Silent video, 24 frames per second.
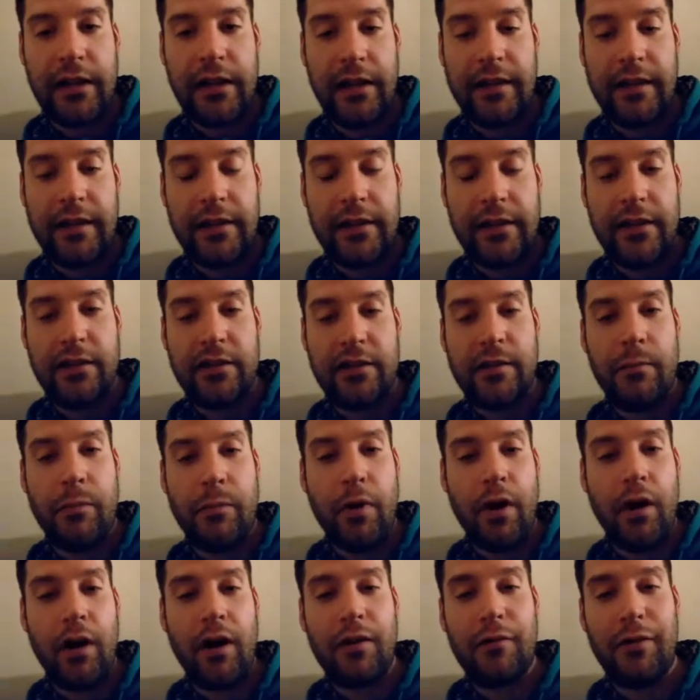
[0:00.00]
I think that there's a
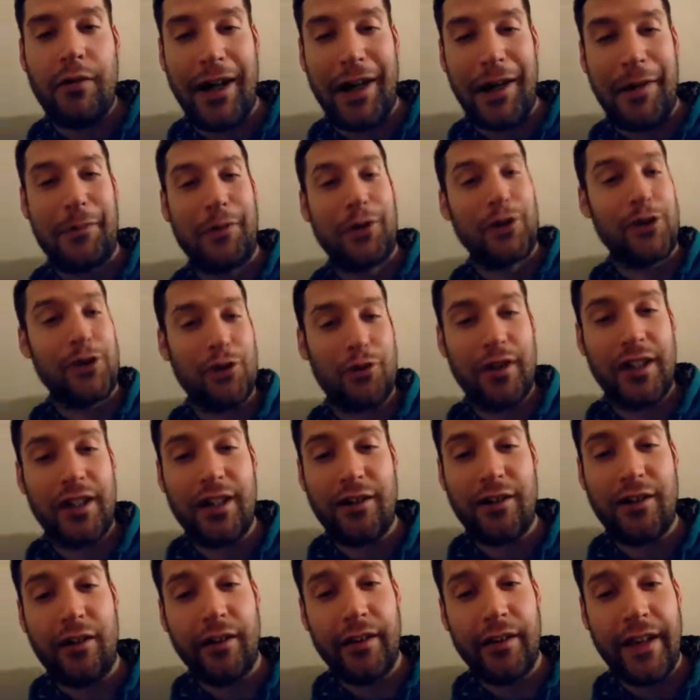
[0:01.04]
bar right up the street
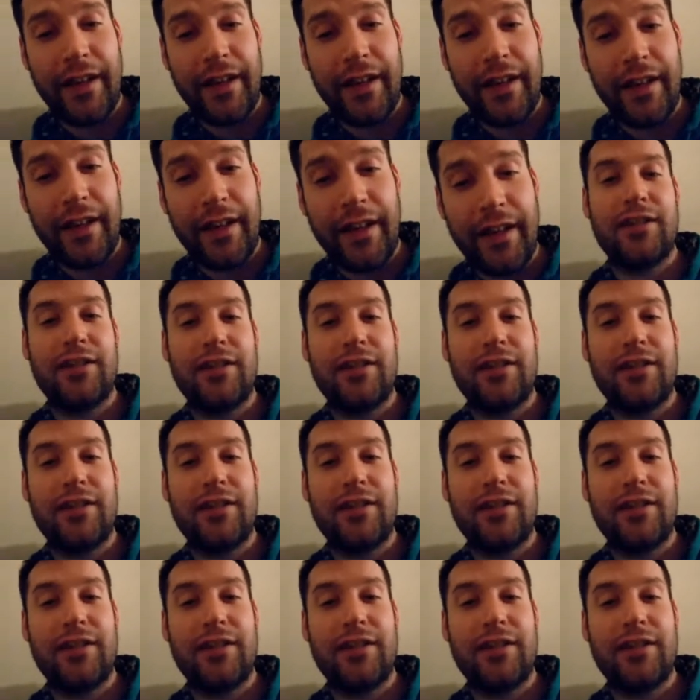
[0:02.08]
called that,